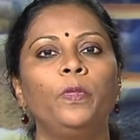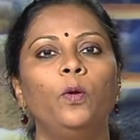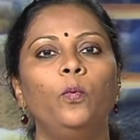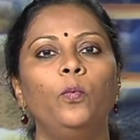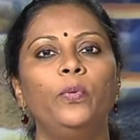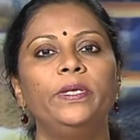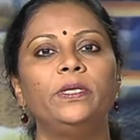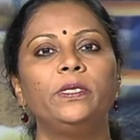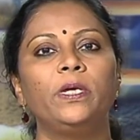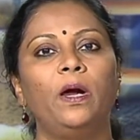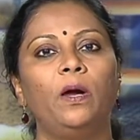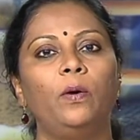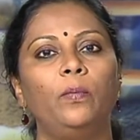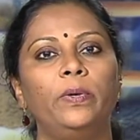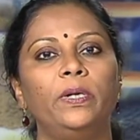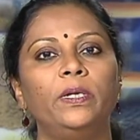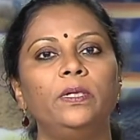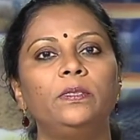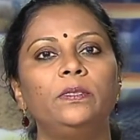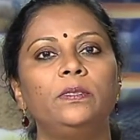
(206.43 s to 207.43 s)
which
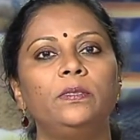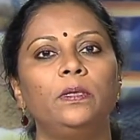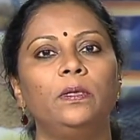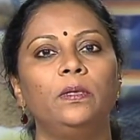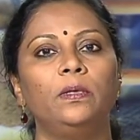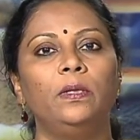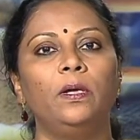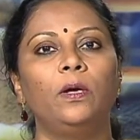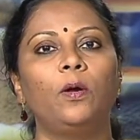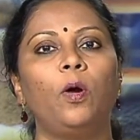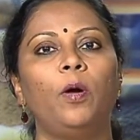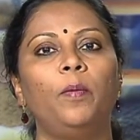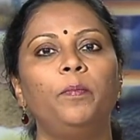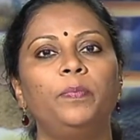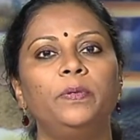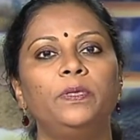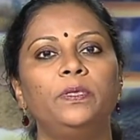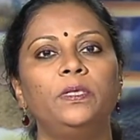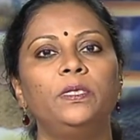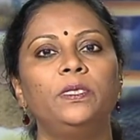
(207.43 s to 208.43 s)
covers the
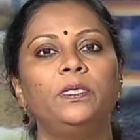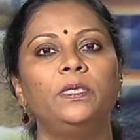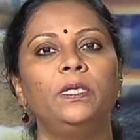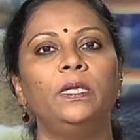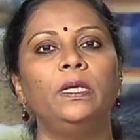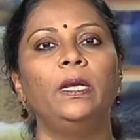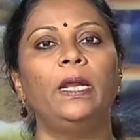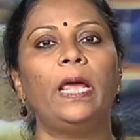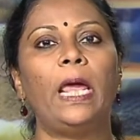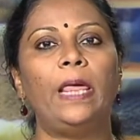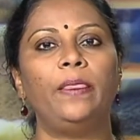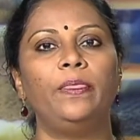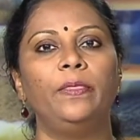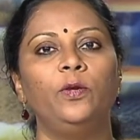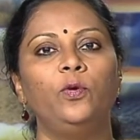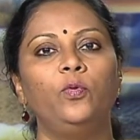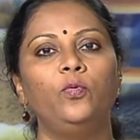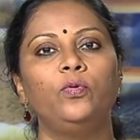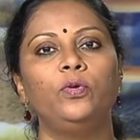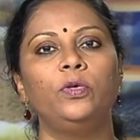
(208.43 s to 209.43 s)
composition and
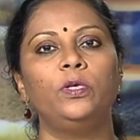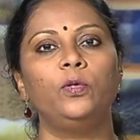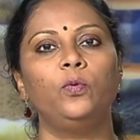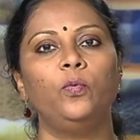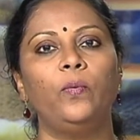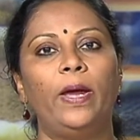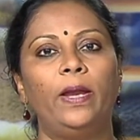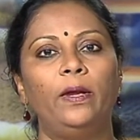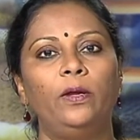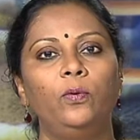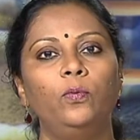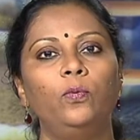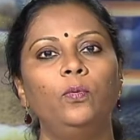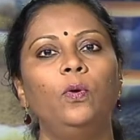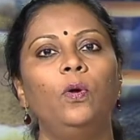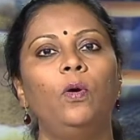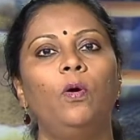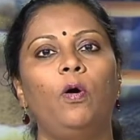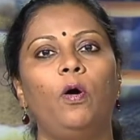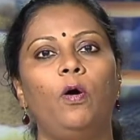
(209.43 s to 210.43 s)
the nutritive value
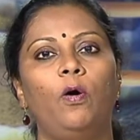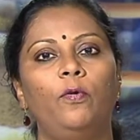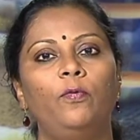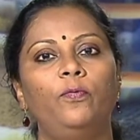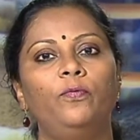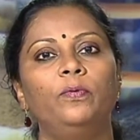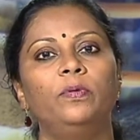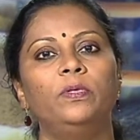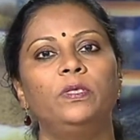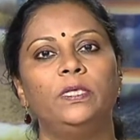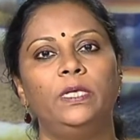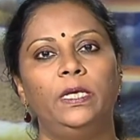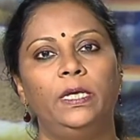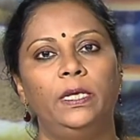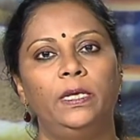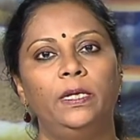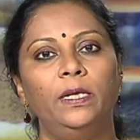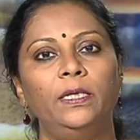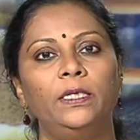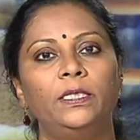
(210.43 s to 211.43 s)
of
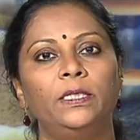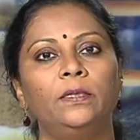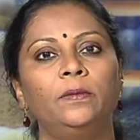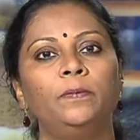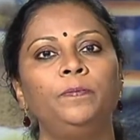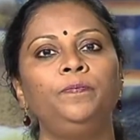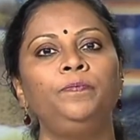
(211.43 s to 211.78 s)
cereals.